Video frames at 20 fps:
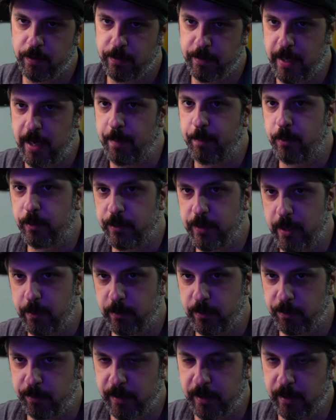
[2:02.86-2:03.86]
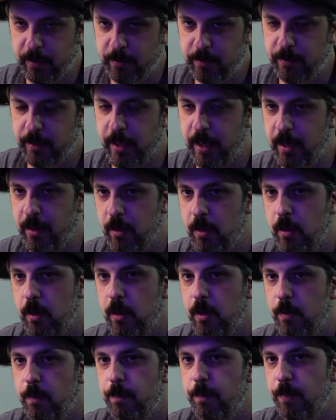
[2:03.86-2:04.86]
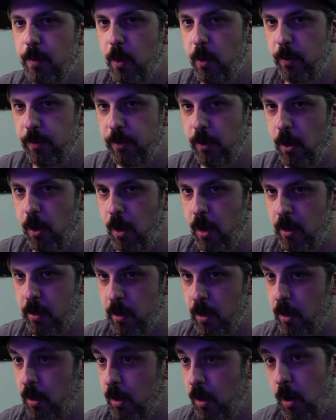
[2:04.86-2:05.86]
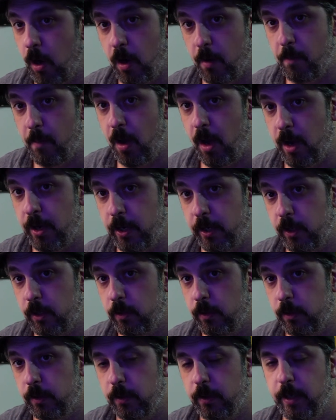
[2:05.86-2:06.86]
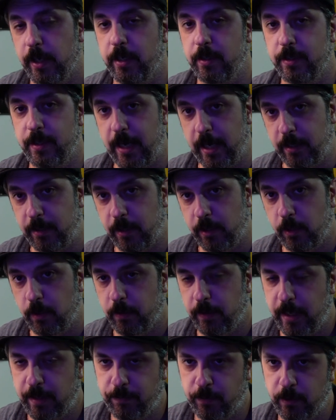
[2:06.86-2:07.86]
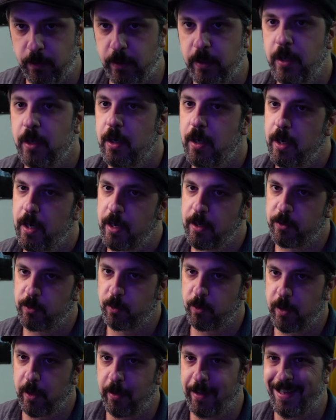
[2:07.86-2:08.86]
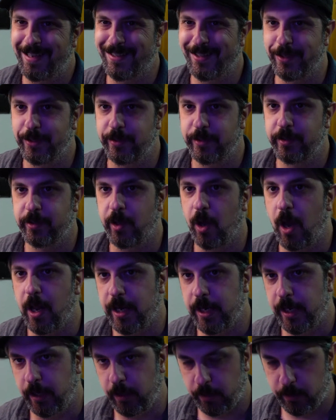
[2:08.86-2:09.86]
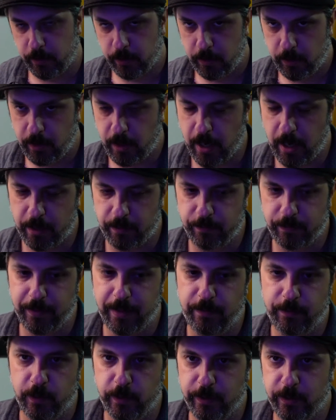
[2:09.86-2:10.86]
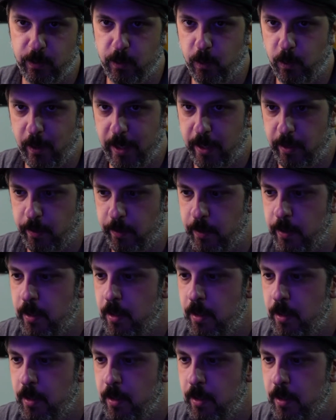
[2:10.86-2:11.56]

the samples I was being sent, both on a harmonic and technical level, as well as a sonic kind of level as well.